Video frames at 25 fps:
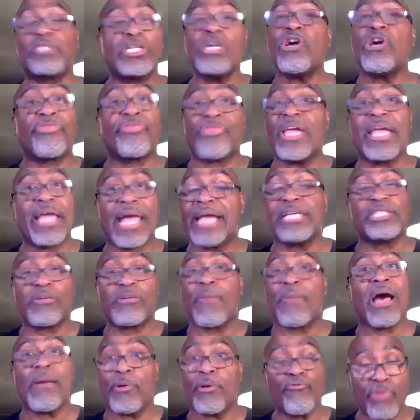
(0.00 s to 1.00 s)
still think ancient
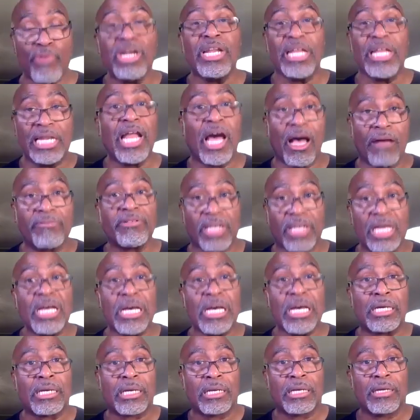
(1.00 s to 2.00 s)
mama really loved to
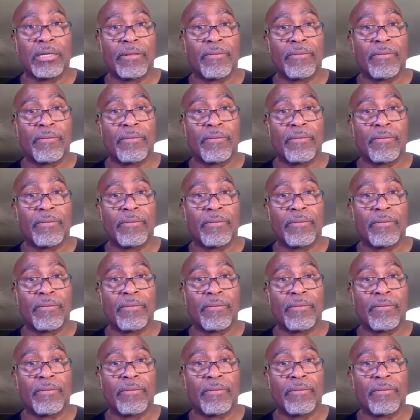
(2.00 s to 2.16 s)
cook.